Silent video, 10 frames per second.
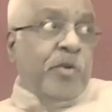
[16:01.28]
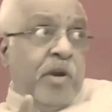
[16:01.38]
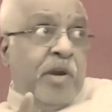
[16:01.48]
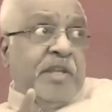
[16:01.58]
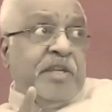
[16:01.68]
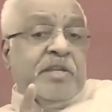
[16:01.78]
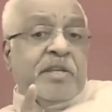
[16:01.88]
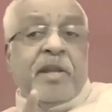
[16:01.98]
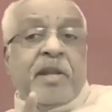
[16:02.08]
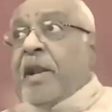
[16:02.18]
a neurologist,
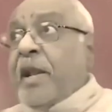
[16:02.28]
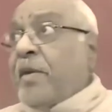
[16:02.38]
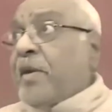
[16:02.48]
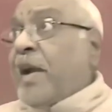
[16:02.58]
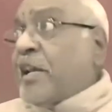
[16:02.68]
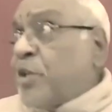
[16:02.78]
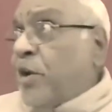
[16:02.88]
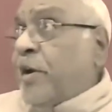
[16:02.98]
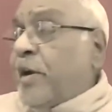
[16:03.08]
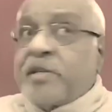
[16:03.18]
and I have a
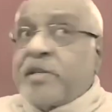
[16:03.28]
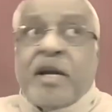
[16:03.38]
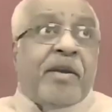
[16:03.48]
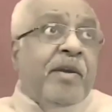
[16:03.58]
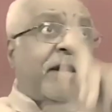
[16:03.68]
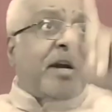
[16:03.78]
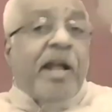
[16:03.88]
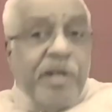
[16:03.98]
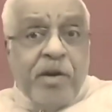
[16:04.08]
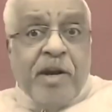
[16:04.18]
gastroenterologist, I have a
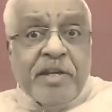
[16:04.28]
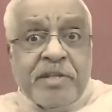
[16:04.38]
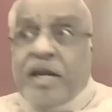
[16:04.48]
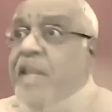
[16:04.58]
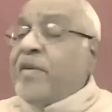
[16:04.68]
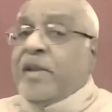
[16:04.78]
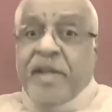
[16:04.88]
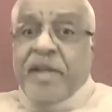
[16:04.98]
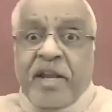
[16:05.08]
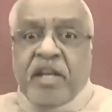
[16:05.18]
cardiologist, I have an
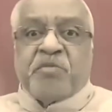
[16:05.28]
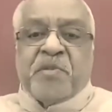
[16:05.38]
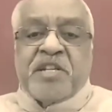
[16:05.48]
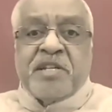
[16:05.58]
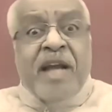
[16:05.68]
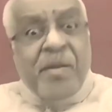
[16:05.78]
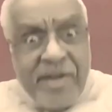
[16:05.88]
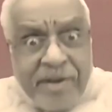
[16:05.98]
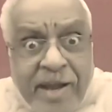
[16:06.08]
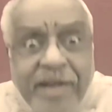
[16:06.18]
ENT specialist. Am
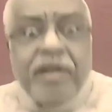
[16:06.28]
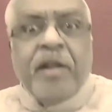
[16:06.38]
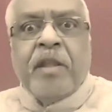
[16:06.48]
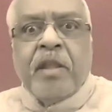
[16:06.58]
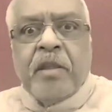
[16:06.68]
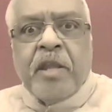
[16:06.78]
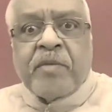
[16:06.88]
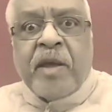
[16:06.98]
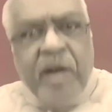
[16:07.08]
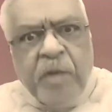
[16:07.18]
I right?
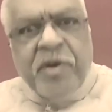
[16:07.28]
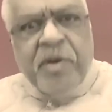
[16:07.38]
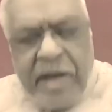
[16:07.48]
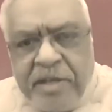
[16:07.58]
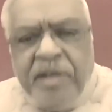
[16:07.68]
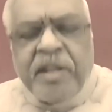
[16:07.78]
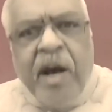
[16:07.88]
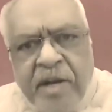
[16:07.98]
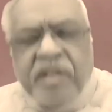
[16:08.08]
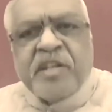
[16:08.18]
If I'm right, put right in the
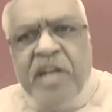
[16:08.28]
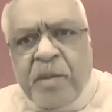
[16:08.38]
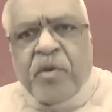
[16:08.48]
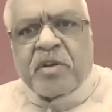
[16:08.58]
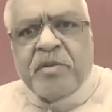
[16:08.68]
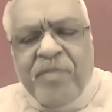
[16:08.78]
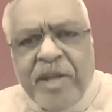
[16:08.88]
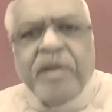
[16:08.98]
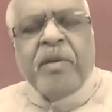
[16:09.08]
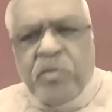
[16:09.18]
R in the chat box.
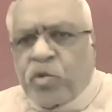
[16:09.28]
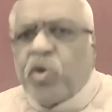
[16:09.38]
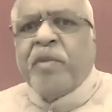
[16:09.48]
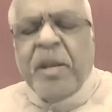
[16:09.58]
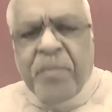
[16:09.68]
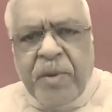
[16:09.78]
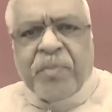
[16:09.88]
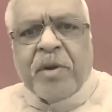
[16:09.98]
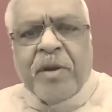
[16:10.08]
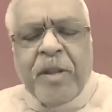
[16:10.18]
When too many
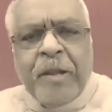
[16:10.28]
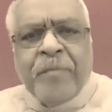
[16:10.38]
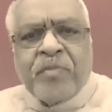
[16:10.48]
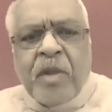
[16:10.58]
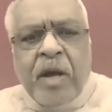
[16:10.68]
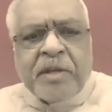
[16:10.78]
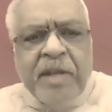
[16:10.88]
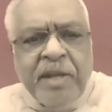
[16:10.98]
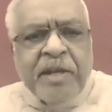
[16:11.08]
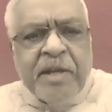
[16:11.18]
people are
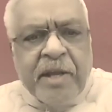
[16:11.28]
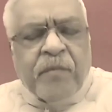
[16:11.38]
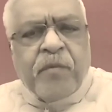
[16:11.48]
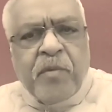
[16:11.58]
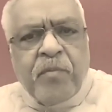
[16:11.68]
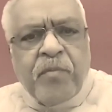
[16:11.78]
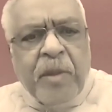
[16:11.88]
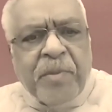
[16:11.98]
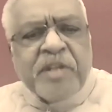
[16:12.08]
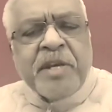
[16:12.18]
taking care of
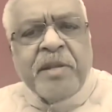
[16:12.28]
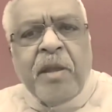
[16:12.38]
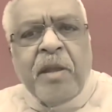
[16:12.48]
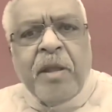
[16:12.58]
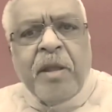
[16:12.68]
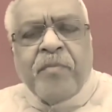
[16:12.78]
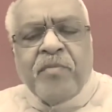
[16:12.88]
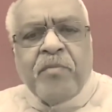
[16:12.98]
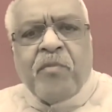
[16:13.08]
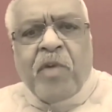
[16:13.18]
the patient,
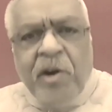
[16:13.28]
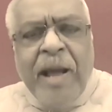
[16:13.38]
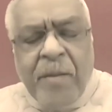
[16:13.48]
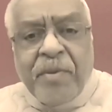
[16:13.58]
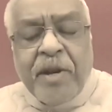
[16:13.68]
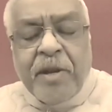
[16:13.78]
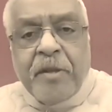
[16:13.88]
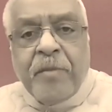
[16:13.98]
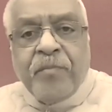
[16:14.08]
what will happen?